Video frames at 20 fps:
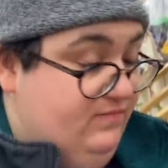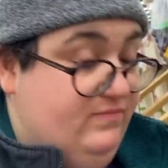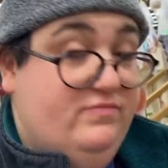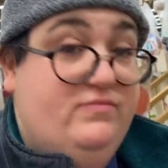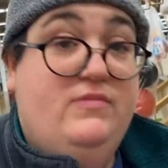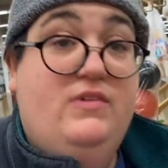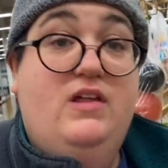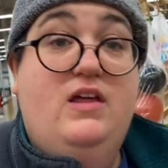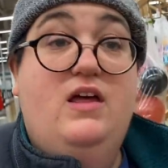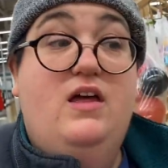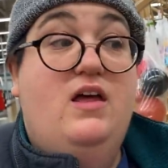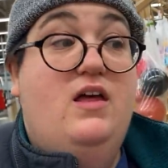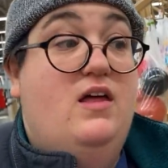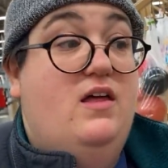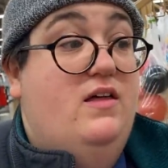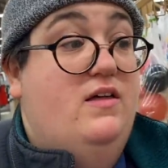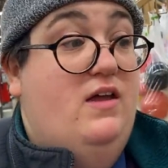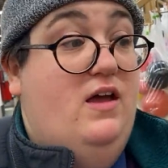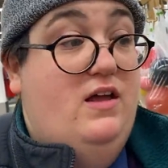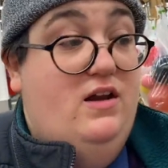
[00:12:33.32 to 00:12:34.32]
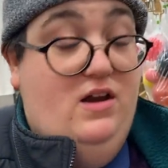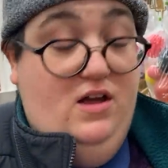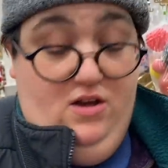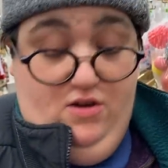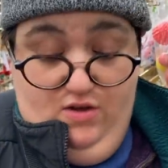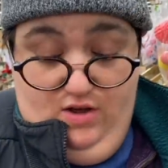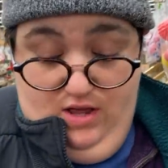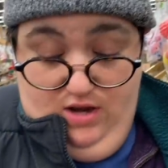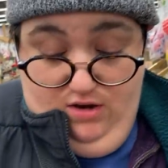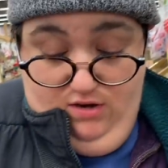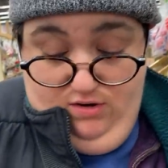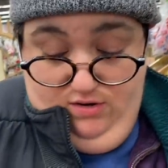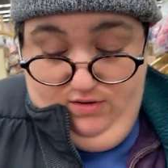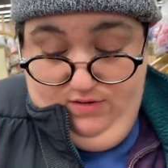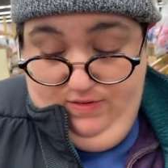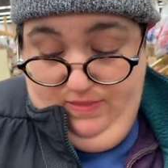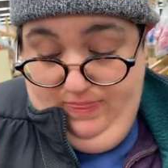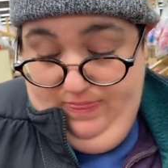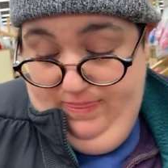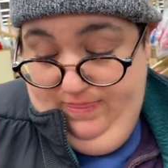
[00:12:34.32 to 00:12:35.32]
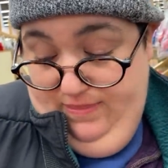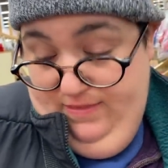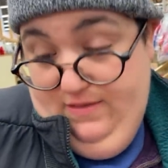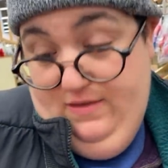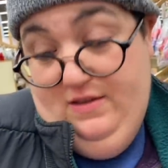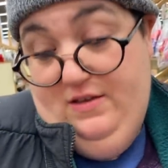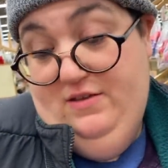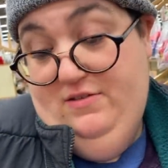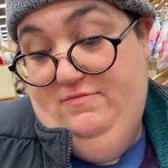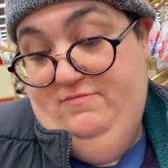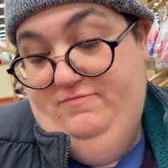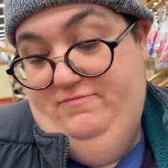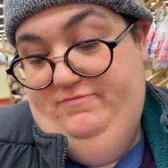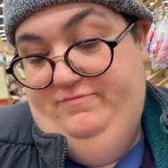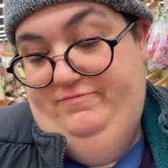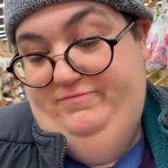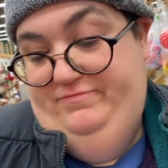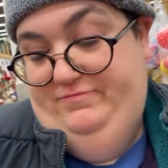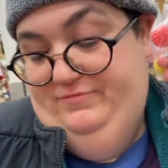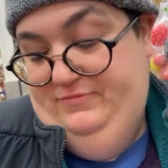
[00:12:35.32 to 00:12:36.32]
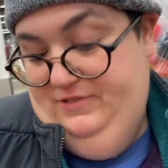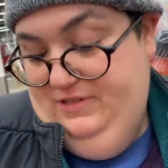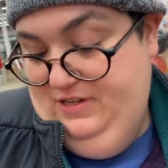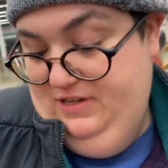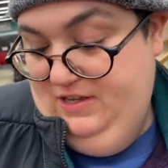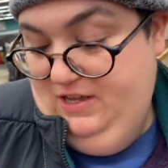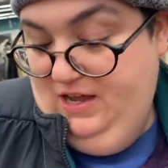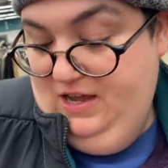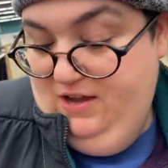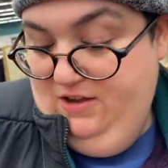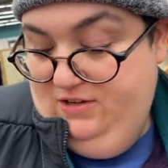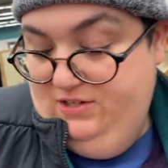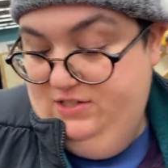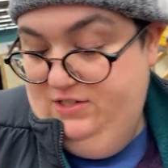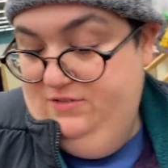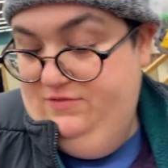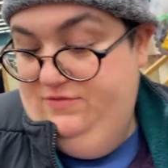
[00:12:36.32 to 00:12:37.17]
she may not. I know. I might get it, I may not. I don't know. I also